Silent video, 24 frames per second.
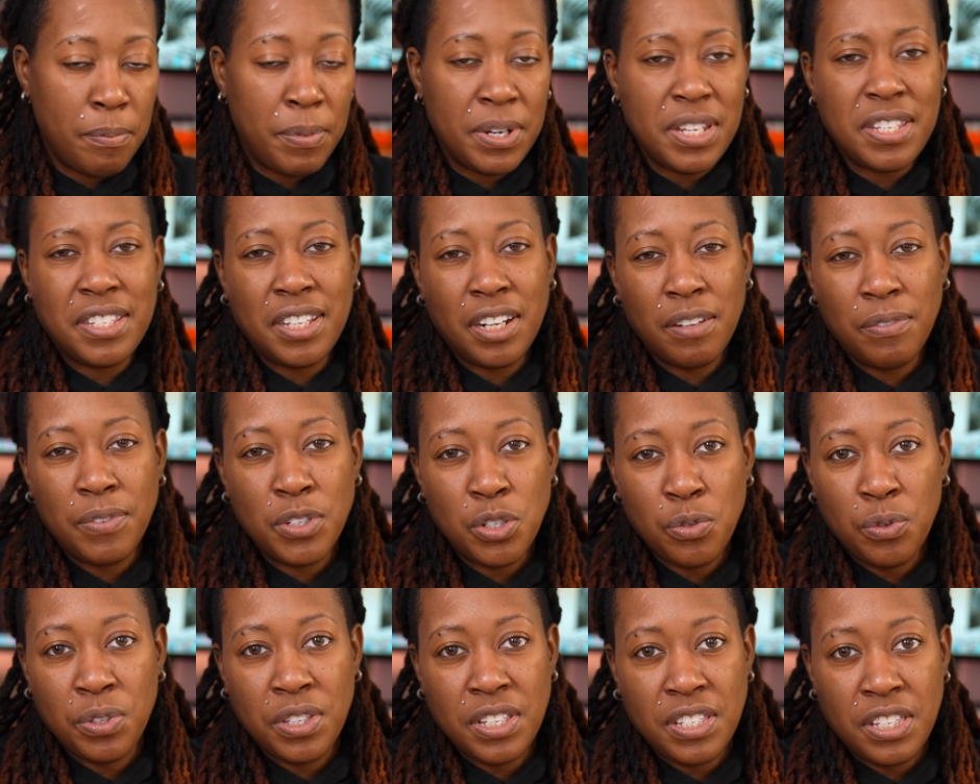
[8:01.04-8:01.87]
But instead of it
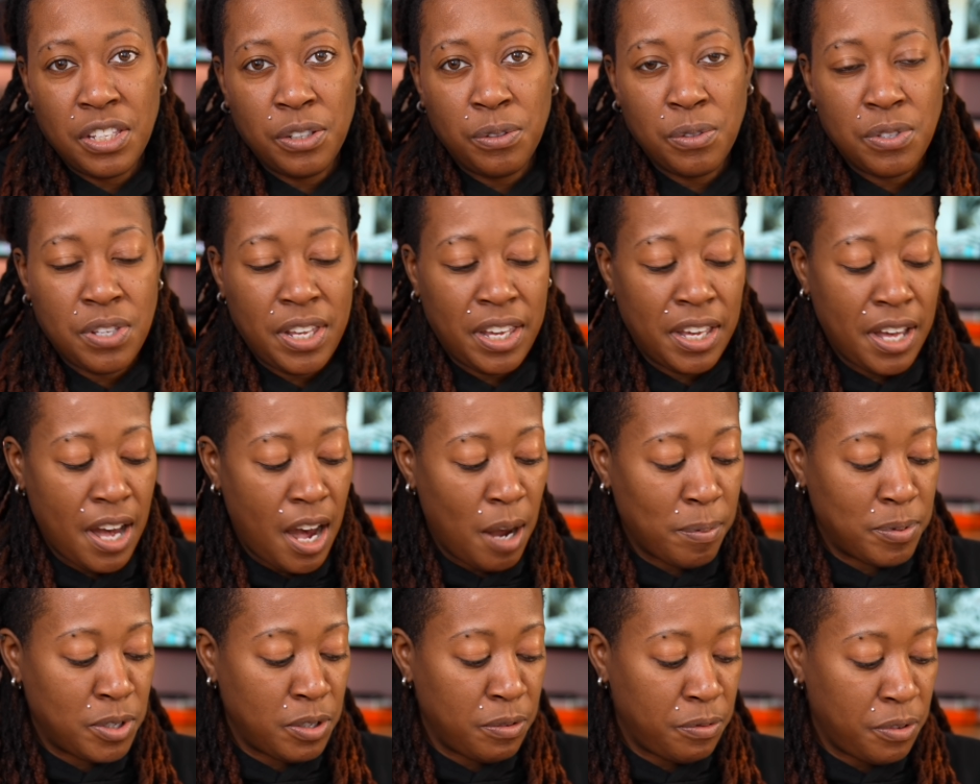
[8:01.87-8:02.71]
doing the single take
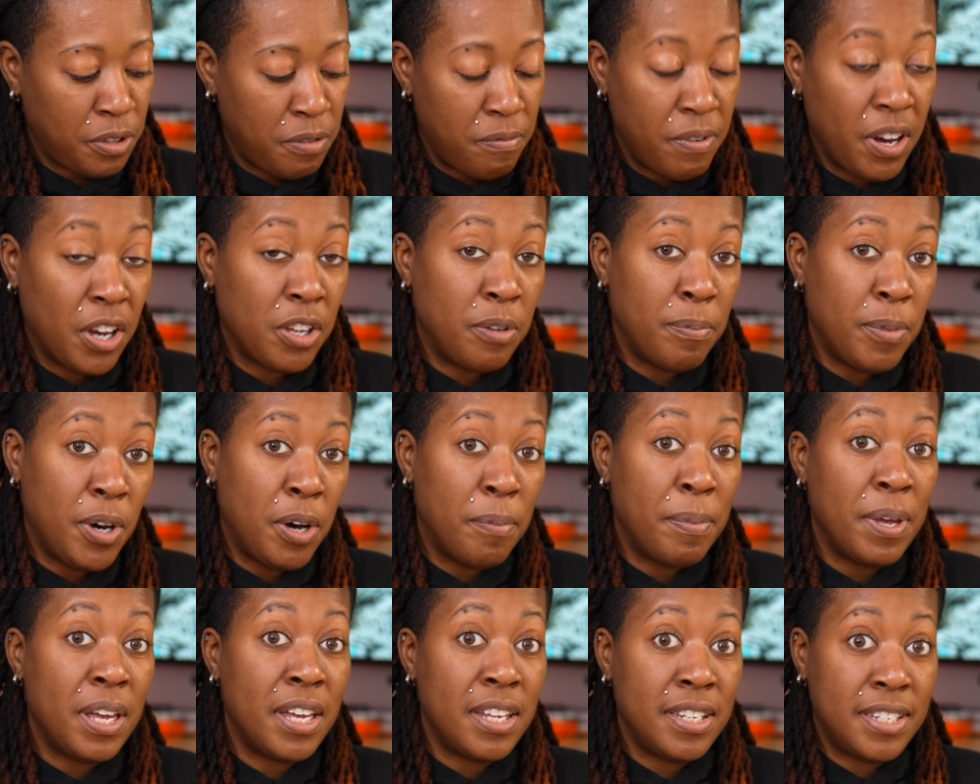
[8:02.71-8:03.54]
option for the volume
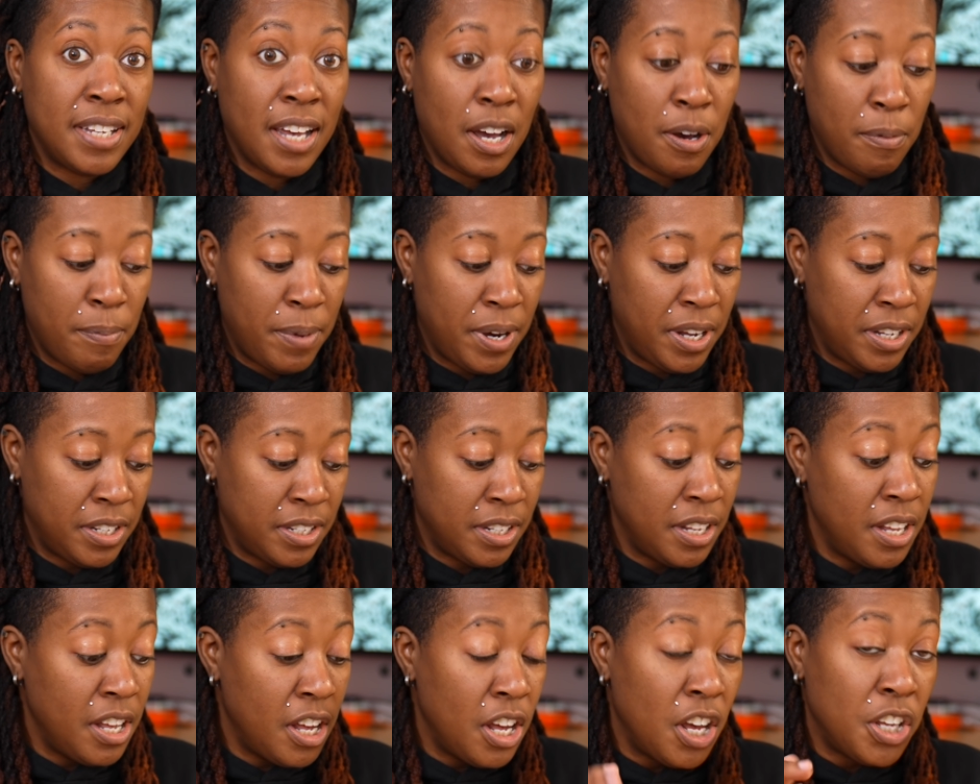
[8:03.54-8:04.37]
up and down
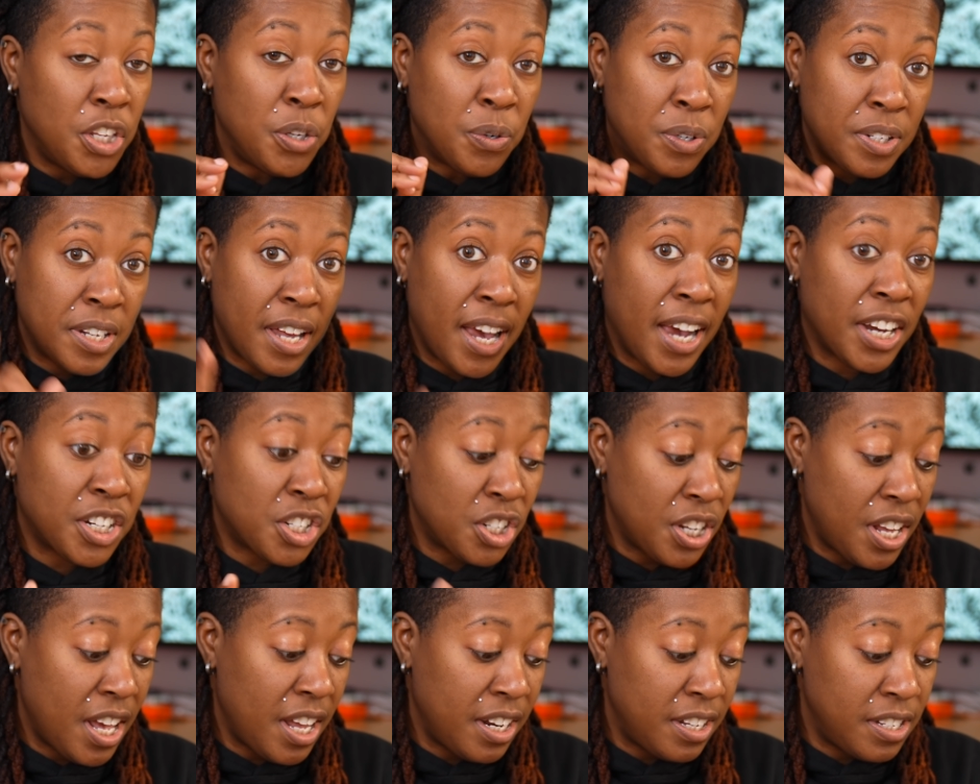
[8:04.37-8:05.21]
button, you can
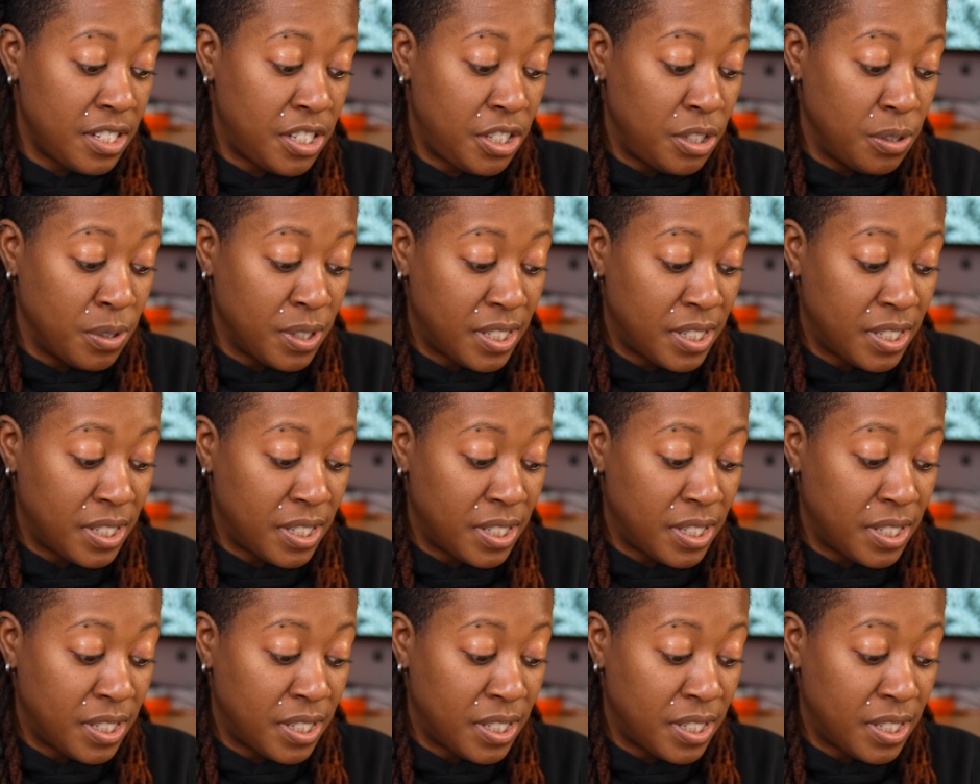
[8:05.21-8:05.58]
actually head into your